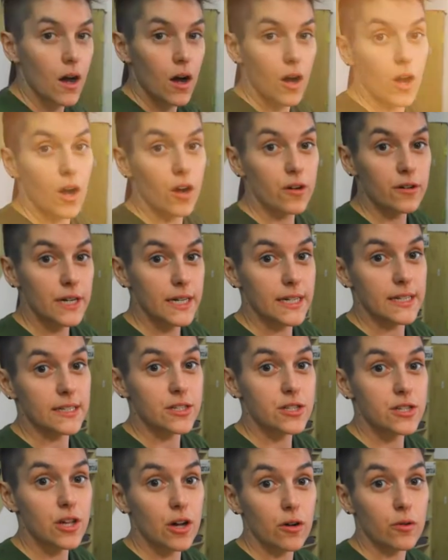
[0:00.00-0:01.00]
Alrighty,
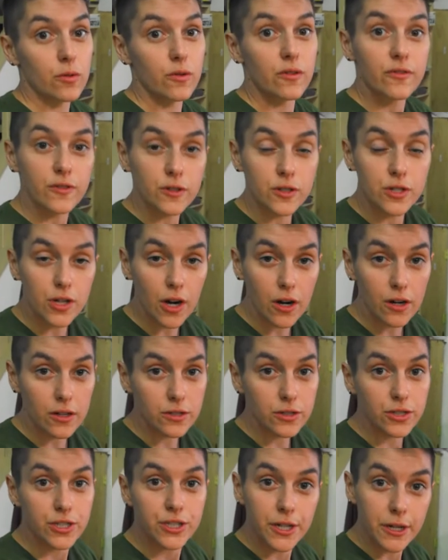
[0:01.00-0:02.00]
so for
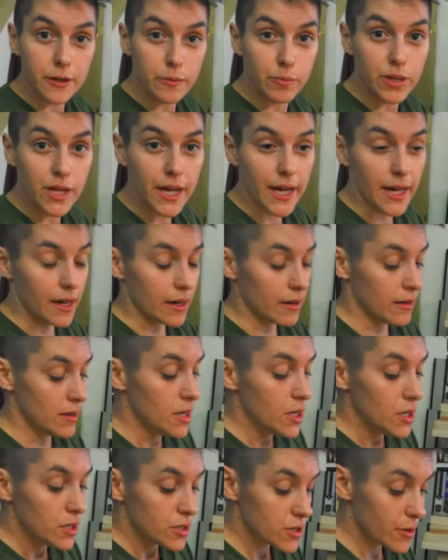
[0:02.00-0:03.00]
starters, you need a plan.
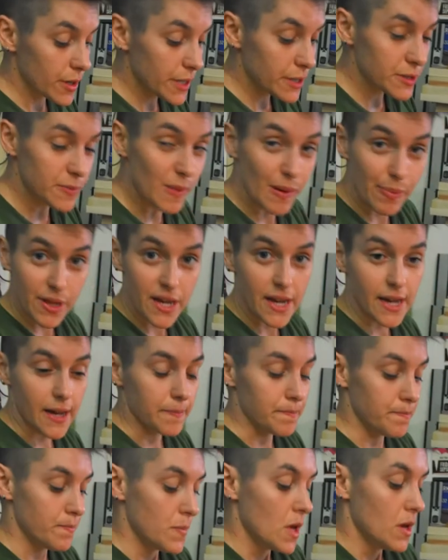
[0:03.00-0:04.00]
So here's my
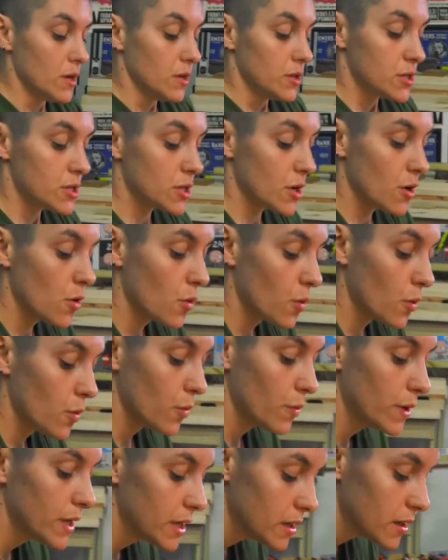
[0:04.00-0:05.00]
plan. So
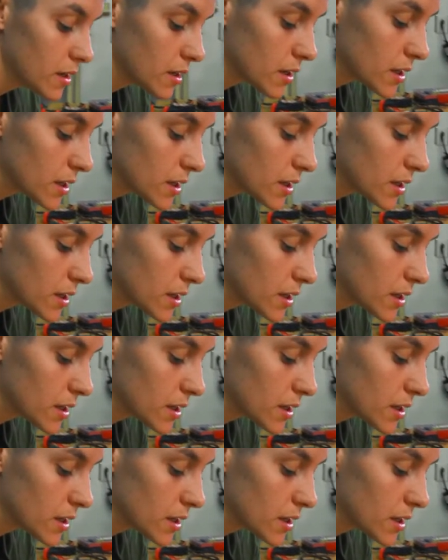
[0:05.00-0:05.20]
we are